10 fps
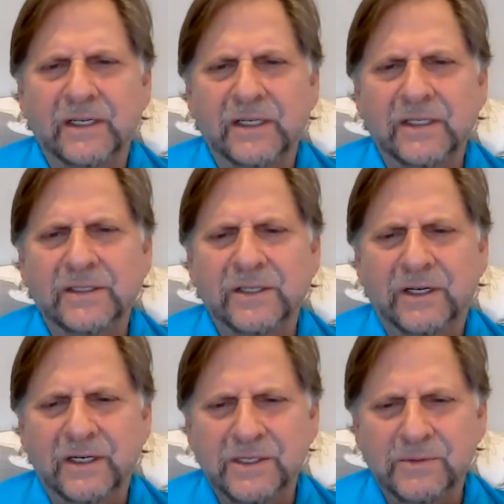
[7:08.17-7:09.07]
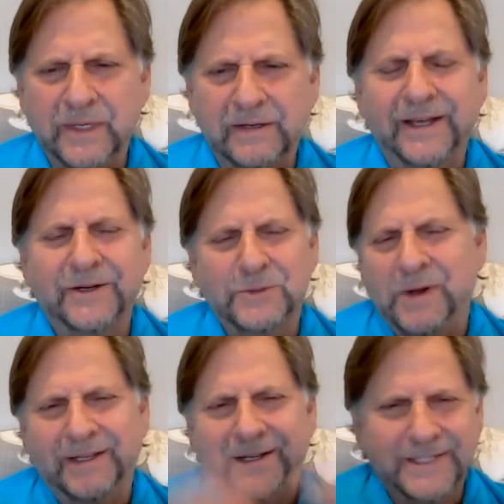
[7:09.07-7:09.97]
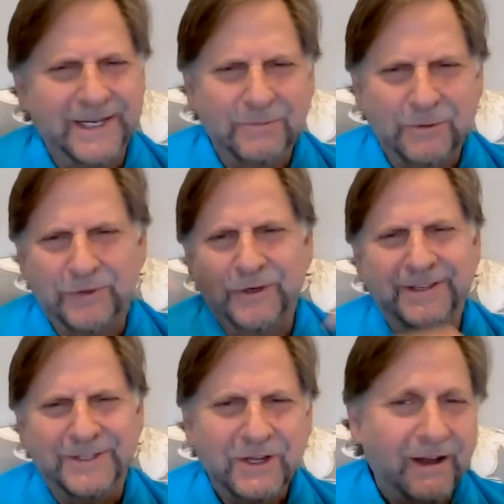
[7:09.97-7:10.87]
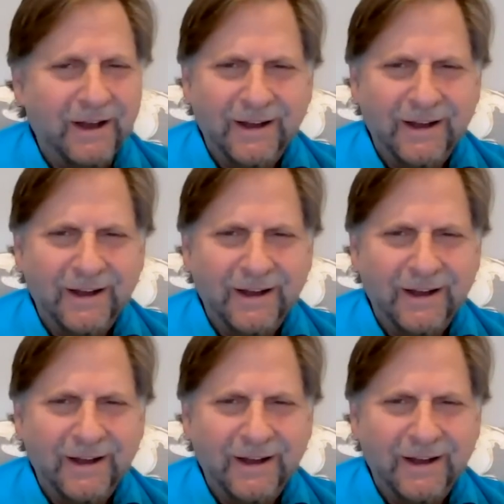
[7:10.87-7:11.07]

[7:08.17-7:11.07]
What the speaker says: And he talks about, yeah, you're smiling because I refer to it